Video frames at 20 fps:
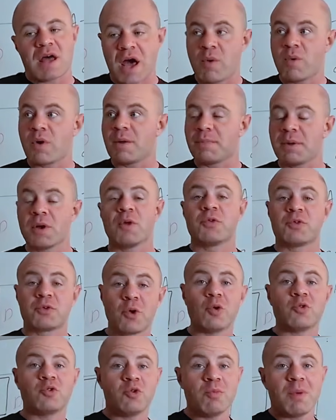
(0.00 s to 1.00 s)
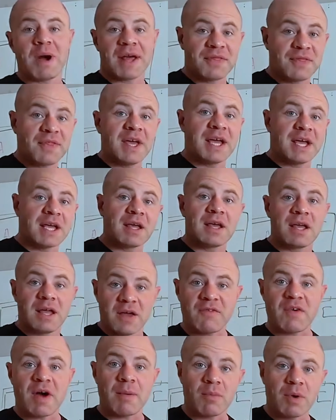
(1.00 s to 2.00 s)
I wanna be able to go do my thing
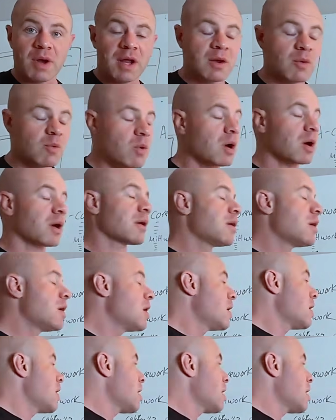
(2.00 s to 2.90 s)
if I'm ready to work,